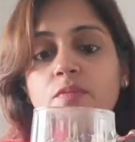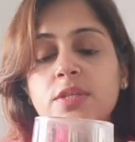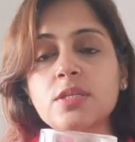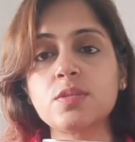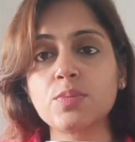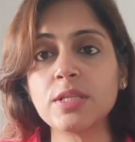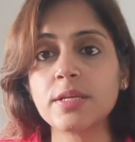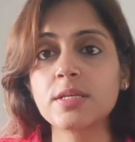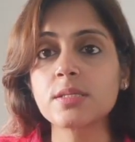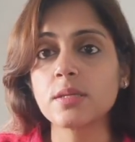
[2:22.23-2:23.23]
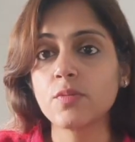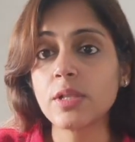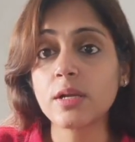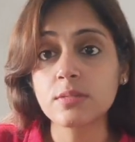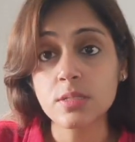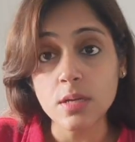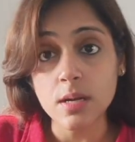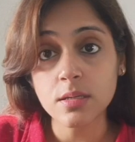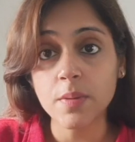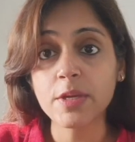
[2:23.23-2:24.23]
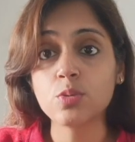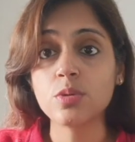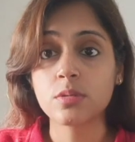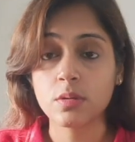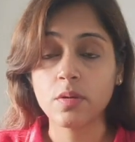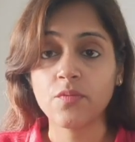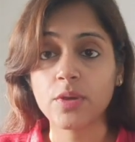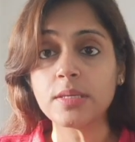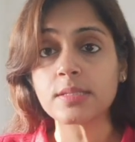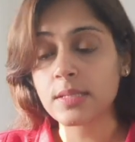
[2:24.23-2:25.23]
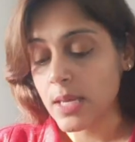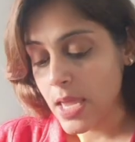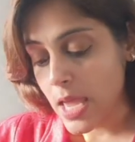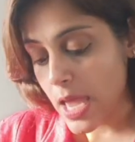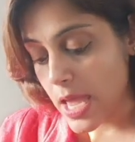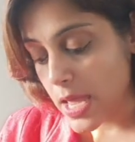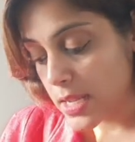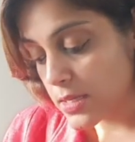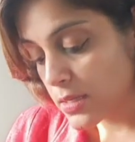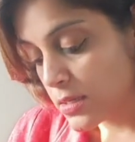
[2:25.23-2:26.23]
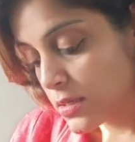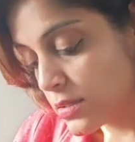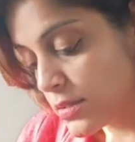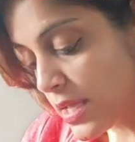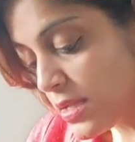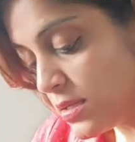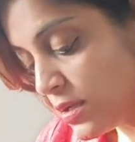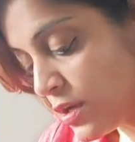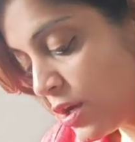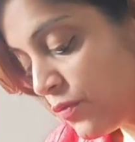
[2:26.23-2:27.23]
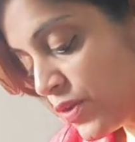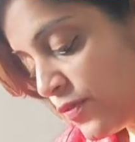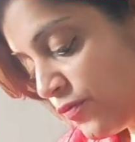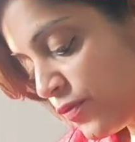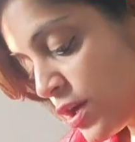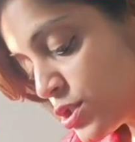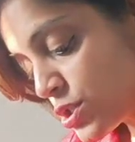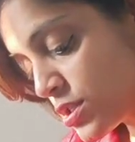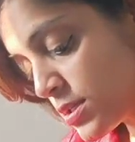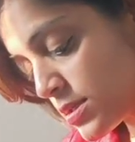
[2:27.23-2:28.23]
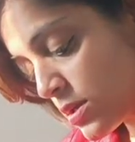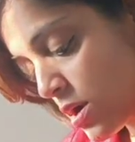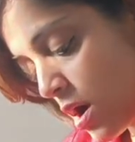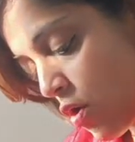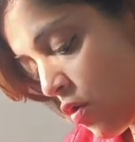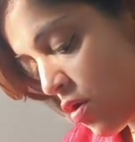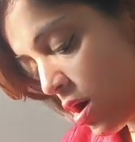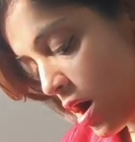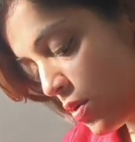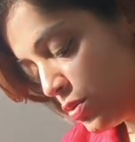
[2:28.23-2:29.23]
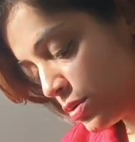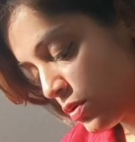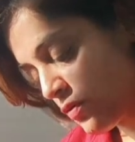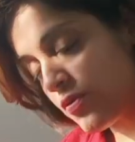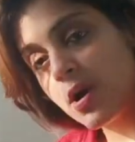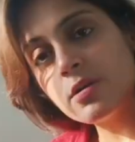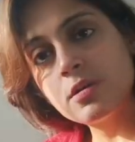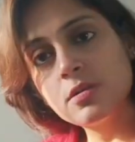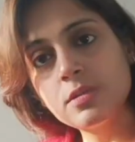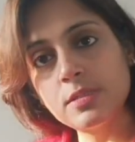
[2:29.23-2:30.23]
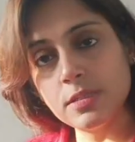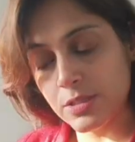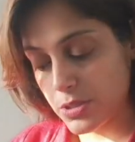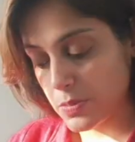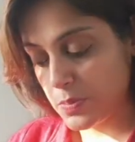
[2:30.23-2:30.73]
these feelings will start coming to the surface, and then we flush this out of our system,